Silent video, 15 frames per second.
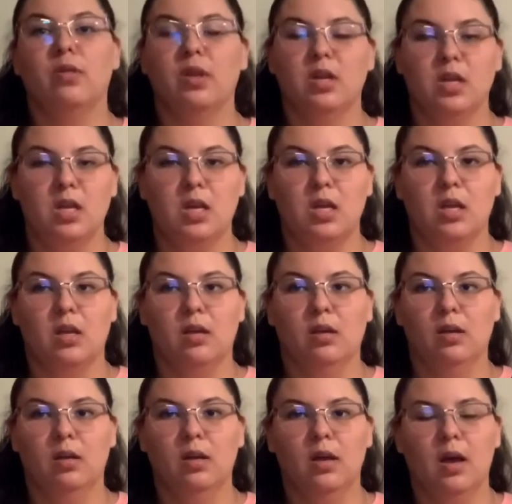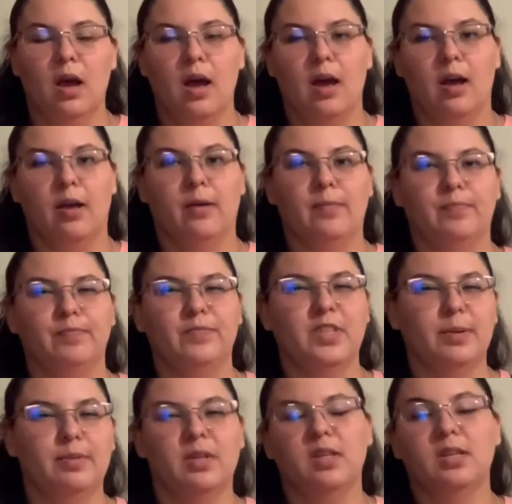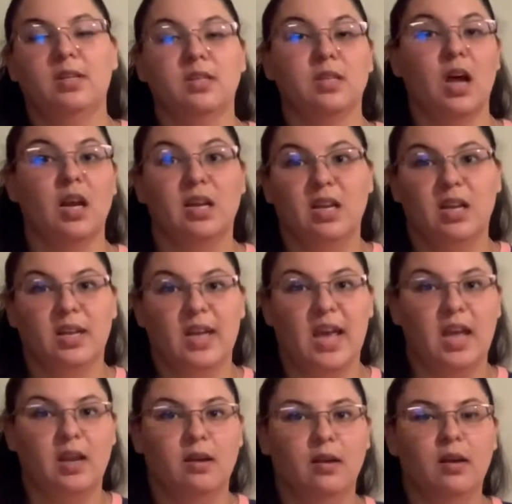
knee typically does not need a cane.